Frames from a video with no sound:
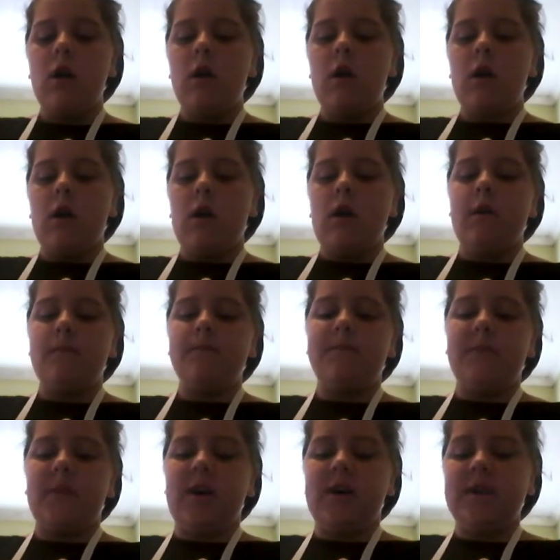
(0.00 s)

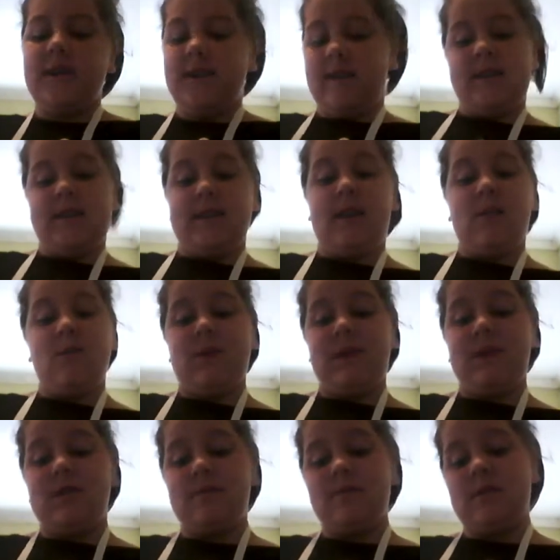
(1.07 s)
artistic when it
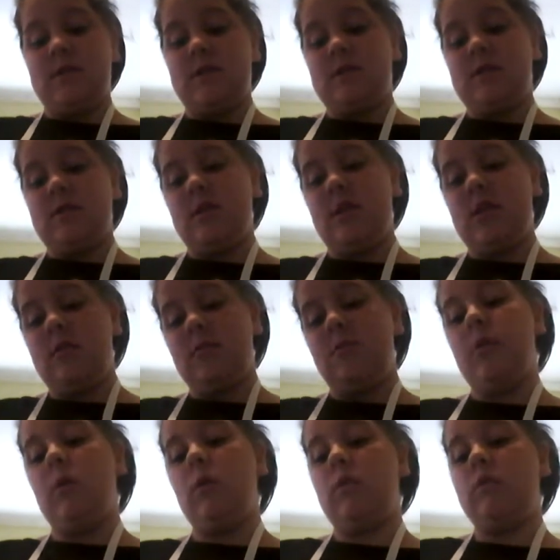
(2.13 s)
comes to, you know,
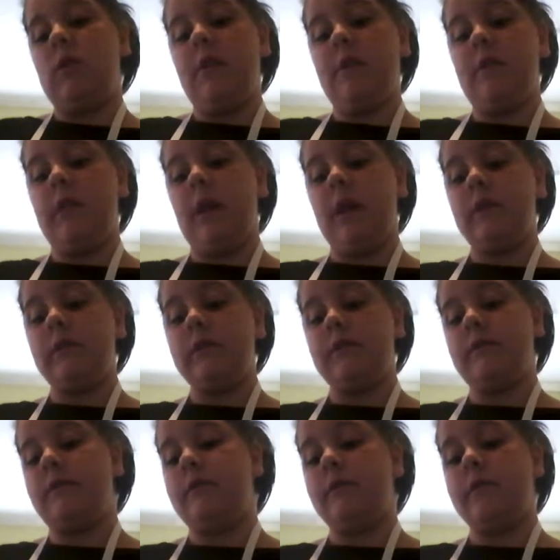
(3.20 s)
moulding things
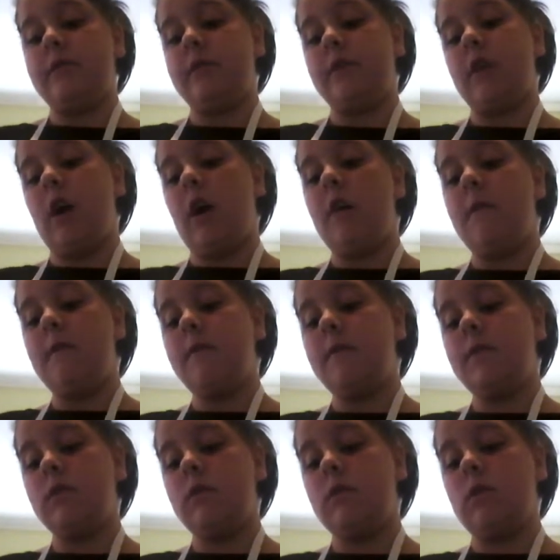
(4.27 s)
and stuff.
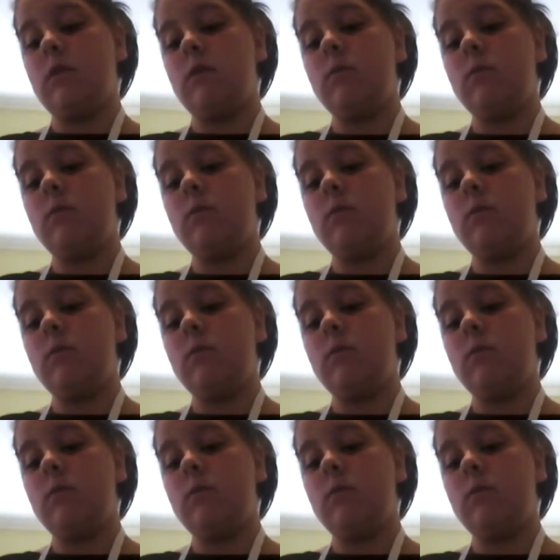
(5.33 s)
So